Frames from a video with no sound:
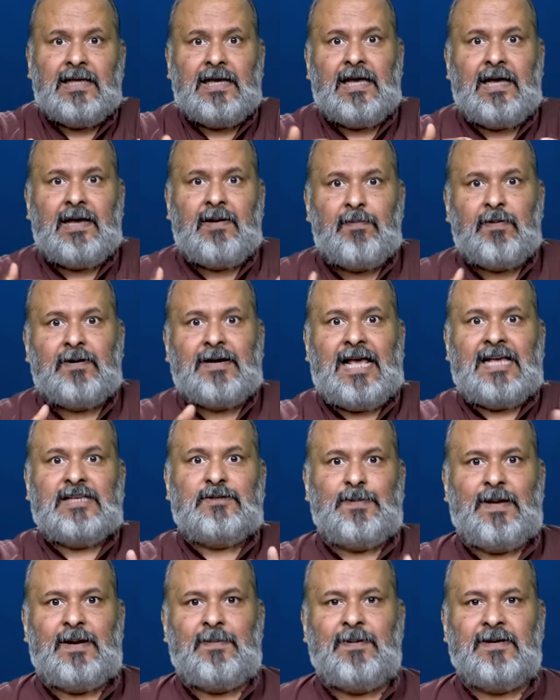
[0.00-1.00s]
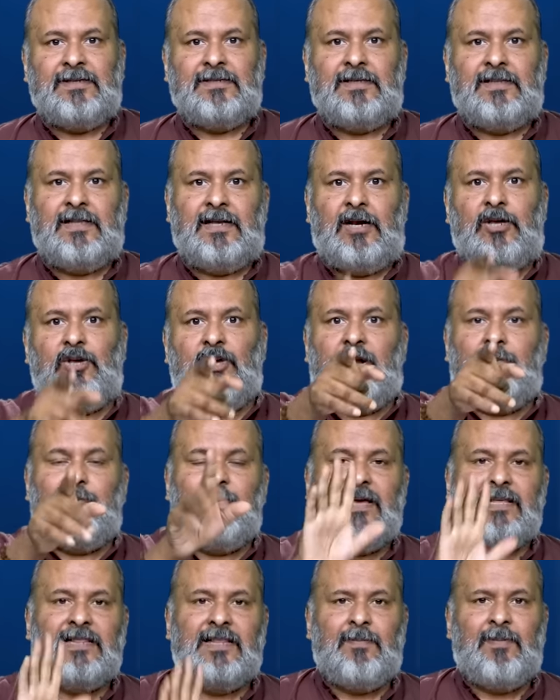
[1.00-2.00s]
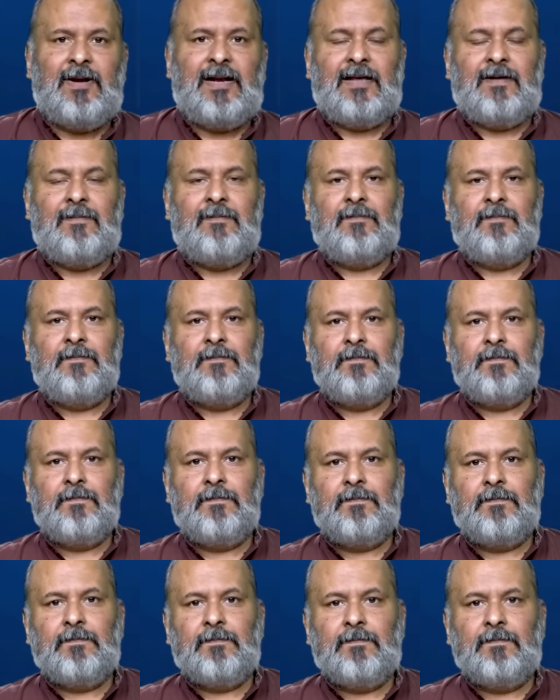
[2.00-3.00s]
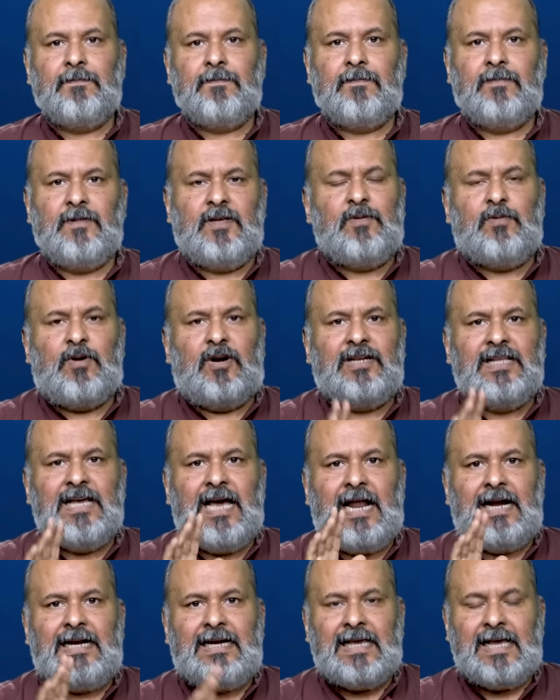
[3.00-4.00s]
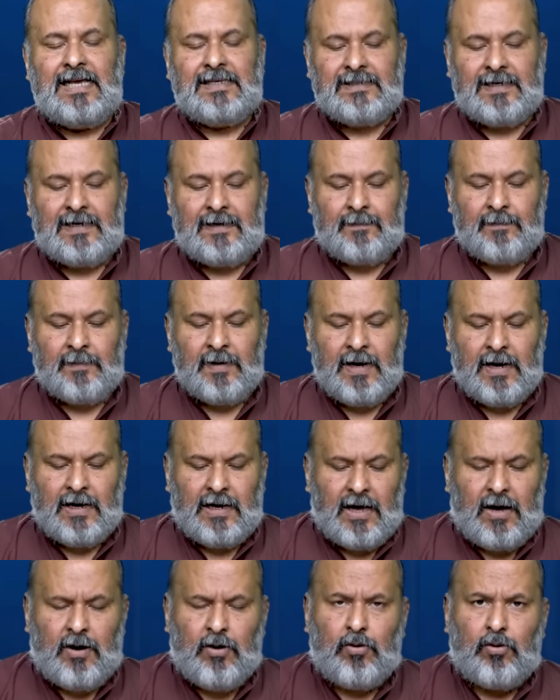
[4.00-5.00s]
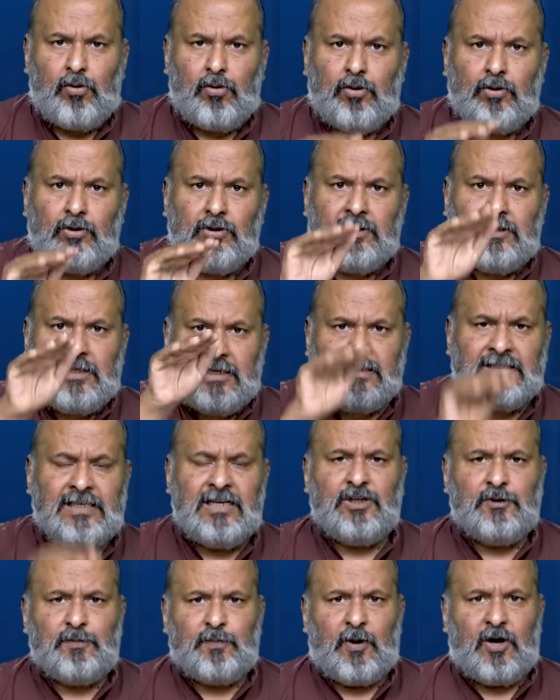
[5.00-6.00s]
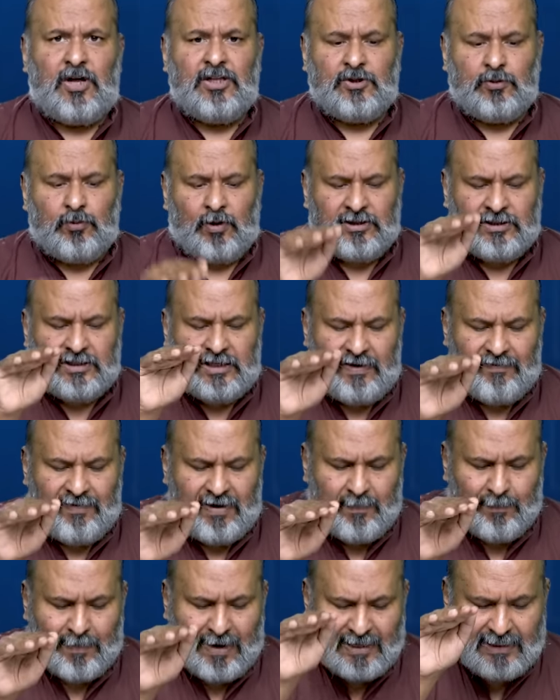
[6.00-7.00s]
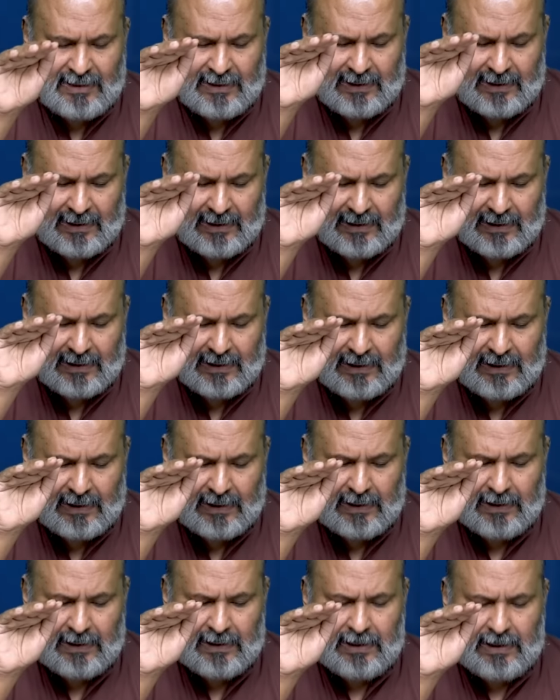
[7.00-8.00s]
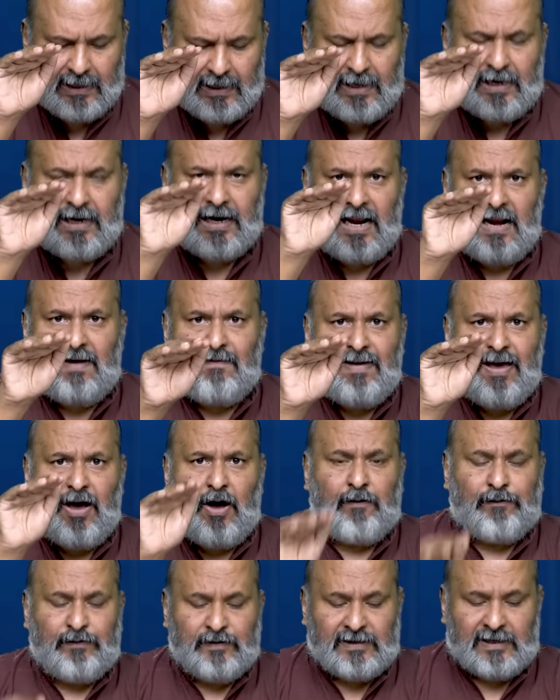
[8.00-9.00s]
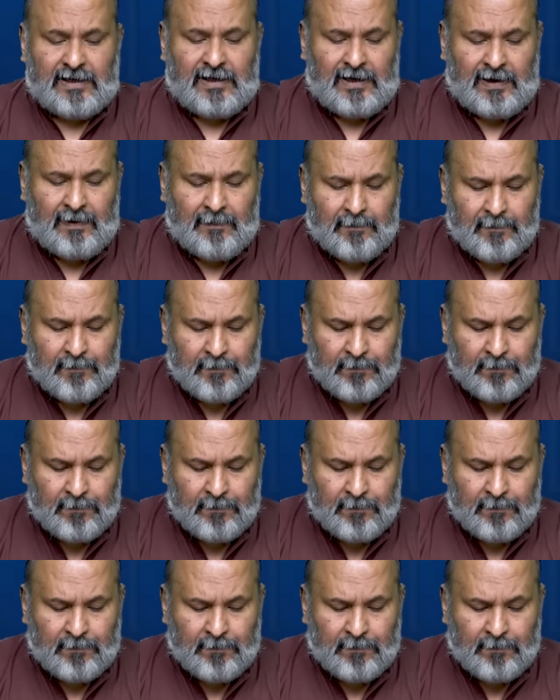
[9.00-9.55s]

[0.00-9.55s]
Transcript: hai? Taxpayer paise de raha hai, you are paying the money. This is what the RTI said. Now, this response was given by the railway officer